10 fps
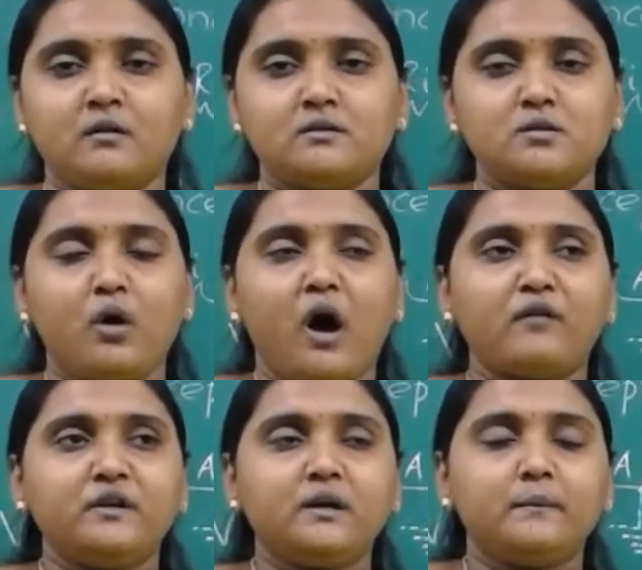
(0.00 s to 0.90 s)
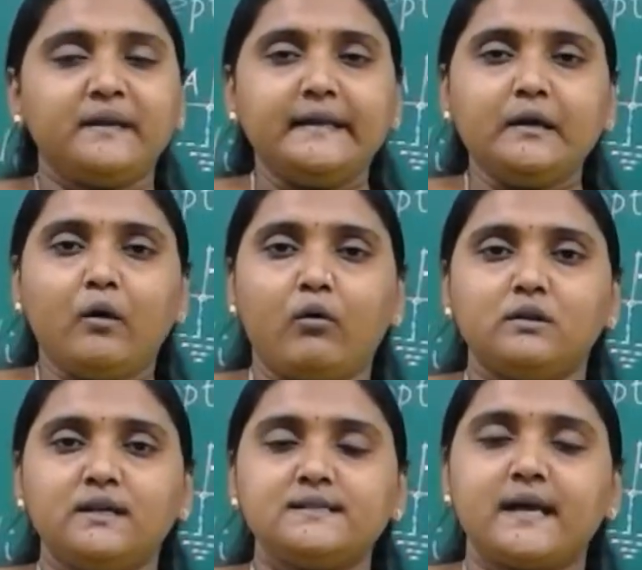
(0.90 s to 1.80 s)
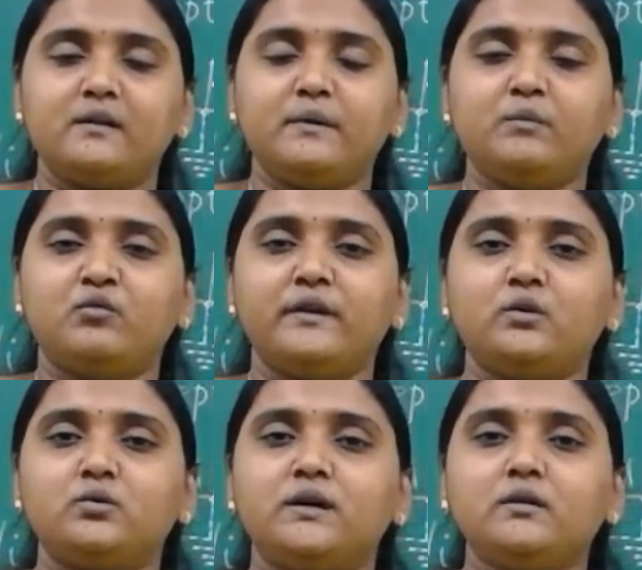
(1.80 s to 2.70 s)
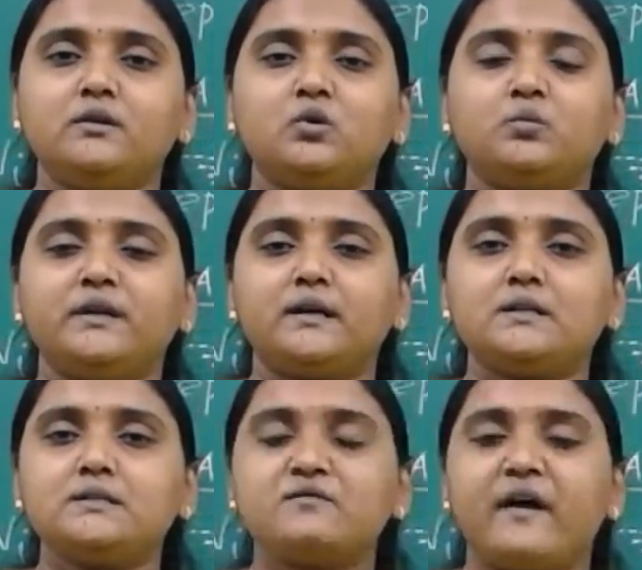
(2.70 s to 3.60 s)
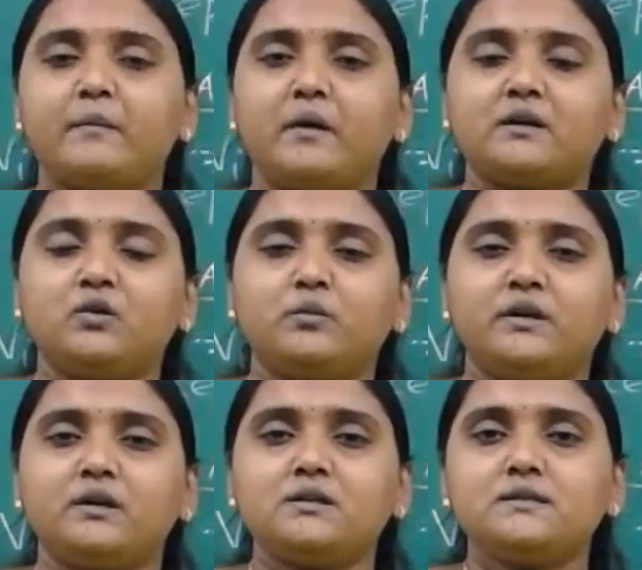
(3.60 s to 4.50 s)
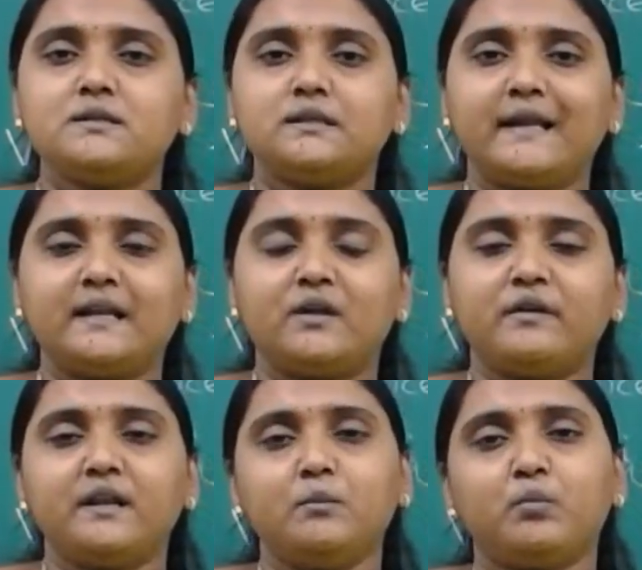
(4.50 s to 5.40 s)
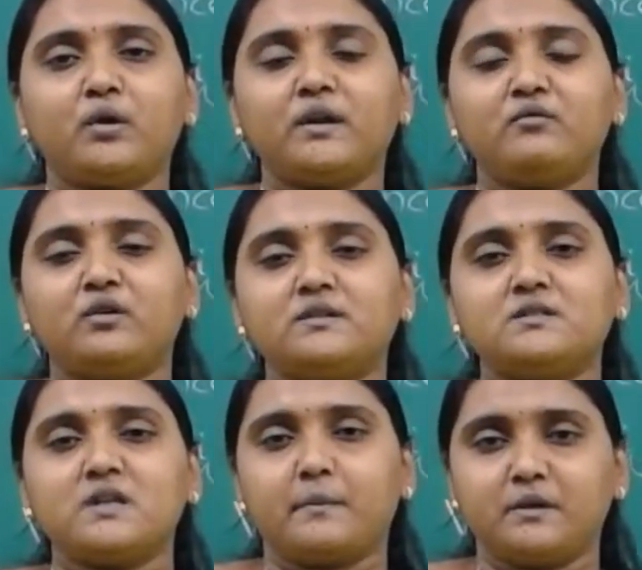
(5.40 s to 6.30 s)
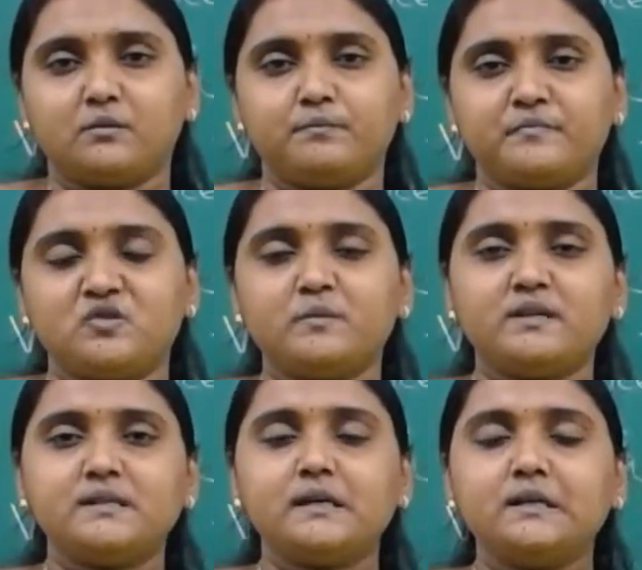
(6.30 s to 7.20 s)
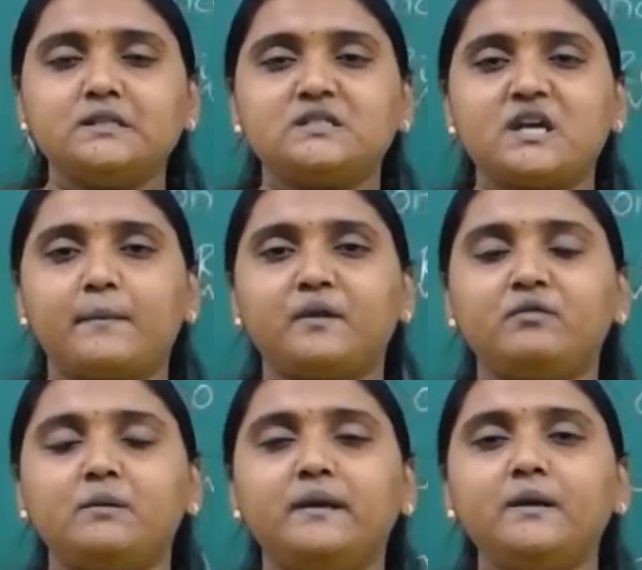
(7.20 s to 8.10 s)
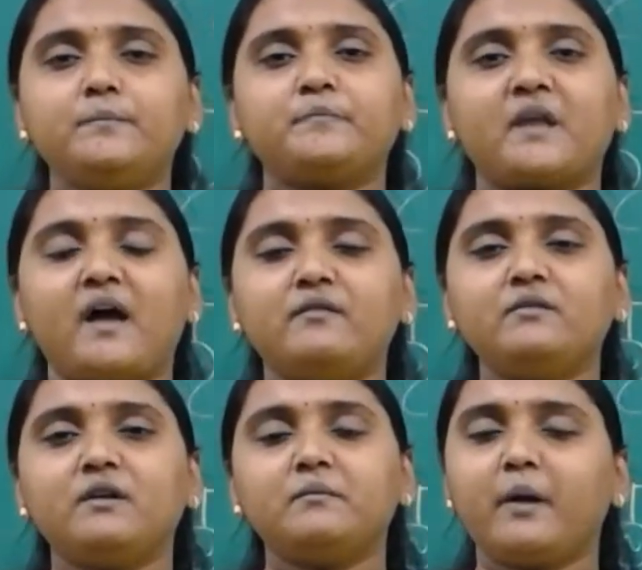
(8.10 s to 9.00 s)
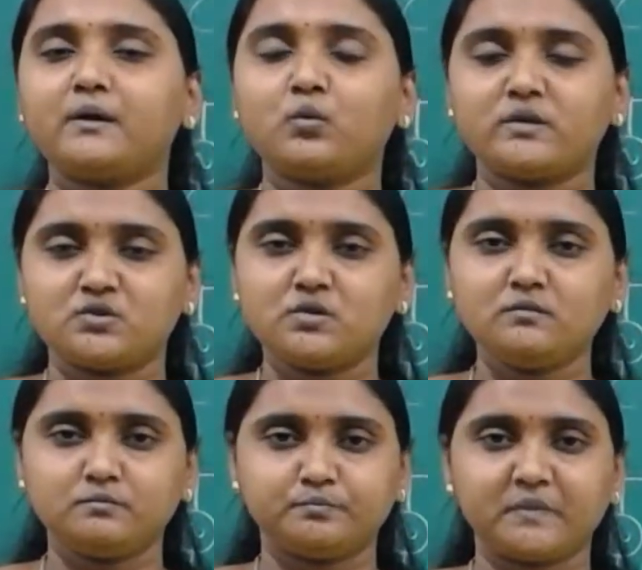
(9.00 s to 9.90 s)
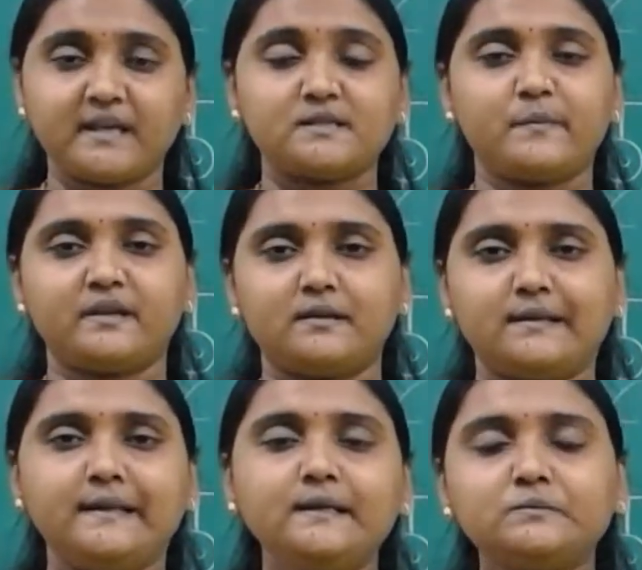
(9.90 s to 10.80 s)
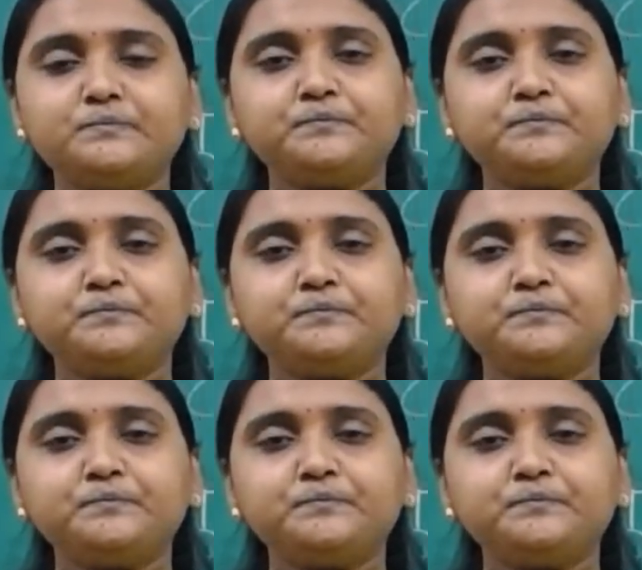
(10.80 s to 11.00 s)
So after completing all these, I will be moving to the numericals, 5-mark numericals that are very important for this chapter. So basically, this chapter will be having 1-mark question expectedly.